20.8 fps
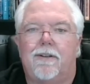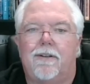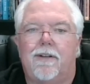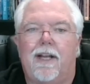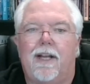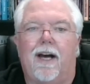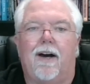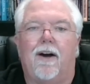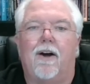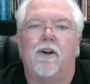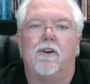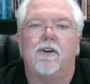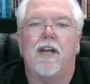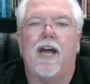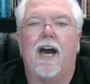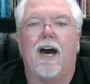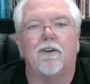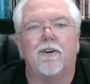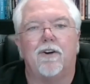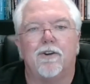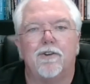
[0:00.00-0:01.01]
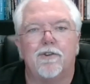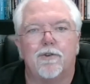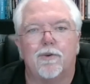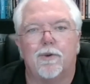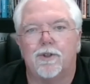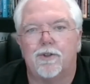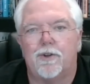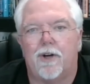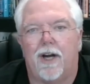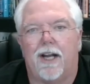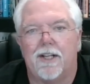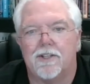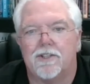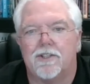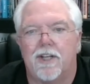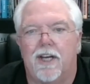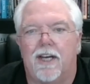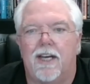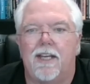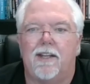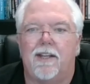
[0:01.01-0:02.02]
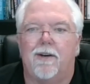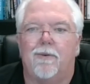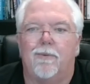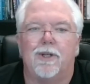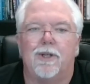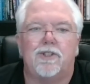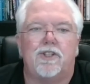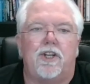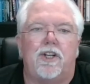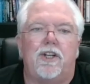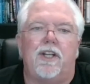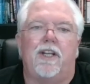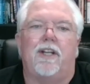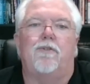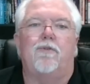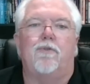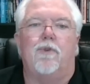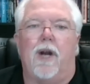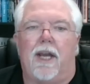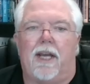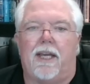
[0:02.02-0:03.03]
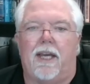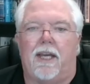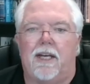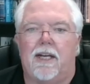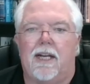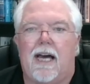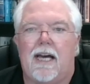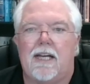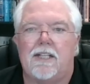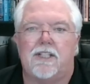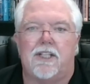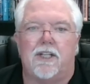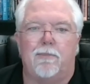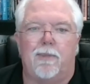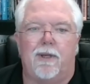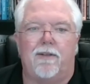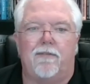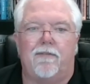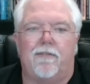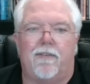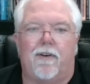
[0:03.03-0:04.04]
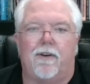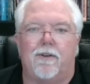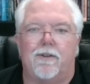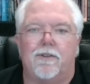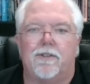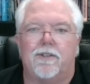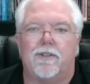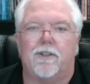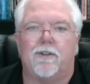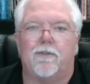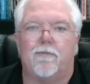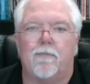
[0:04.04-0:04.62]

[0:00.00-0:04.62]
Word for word: Now, doubters will try to say that, well, she didn't recognize him at first.